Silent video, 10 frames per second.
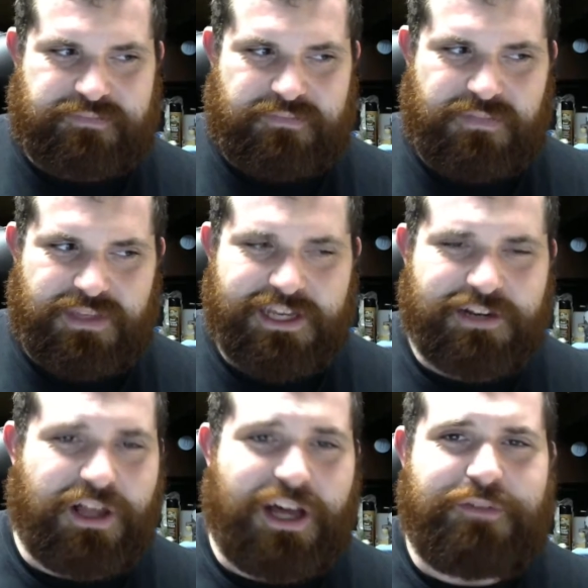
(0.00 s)
and a
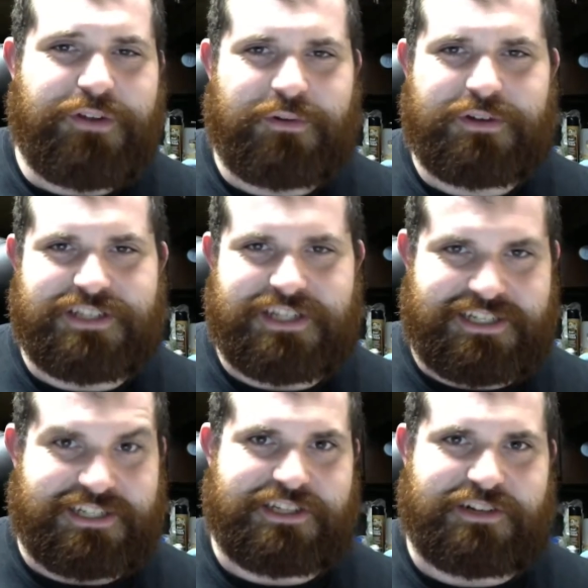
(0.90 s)
lot of it was like
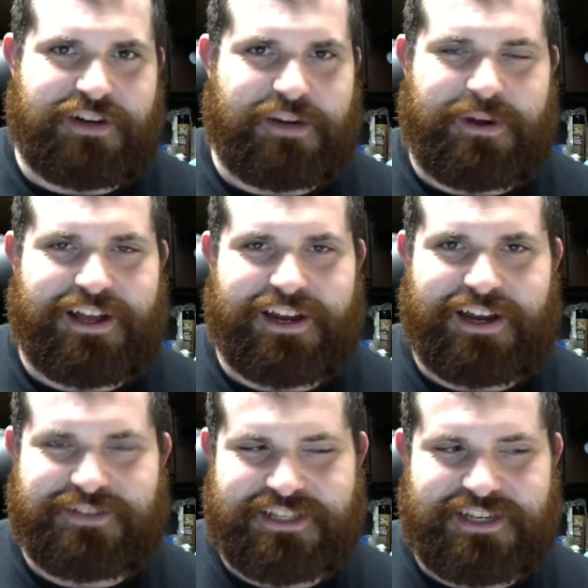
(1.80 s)
disagreed upon,
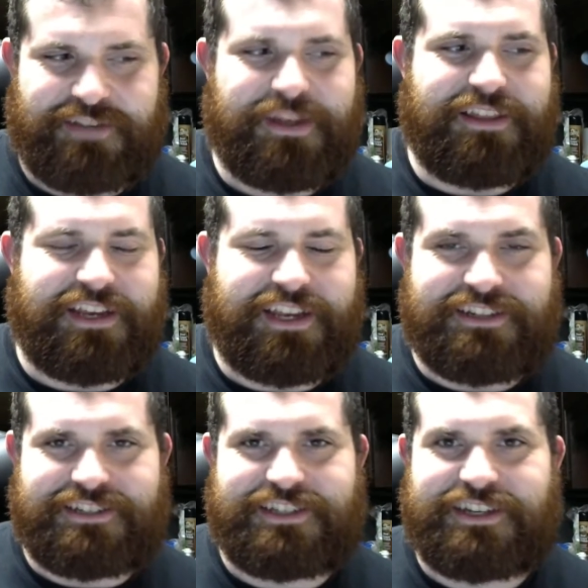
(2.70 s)
obviously, and it made like
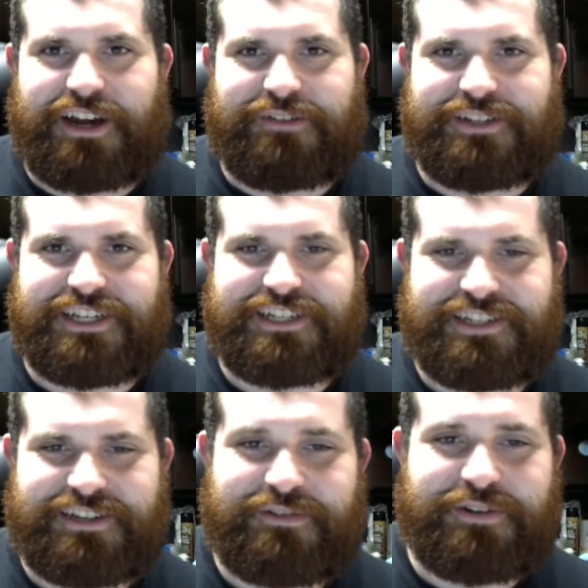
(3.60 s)
interesting conversation
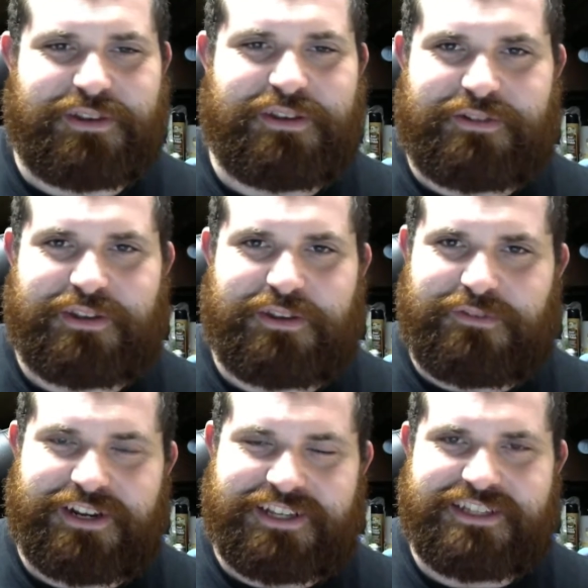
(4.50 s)
and really
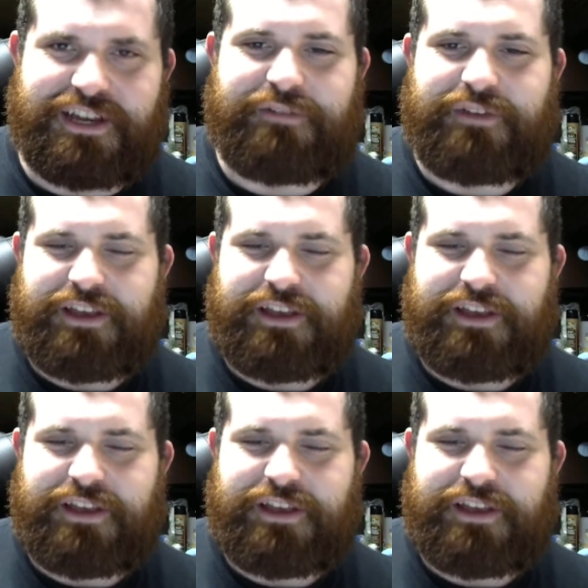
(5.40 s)
funny stuff.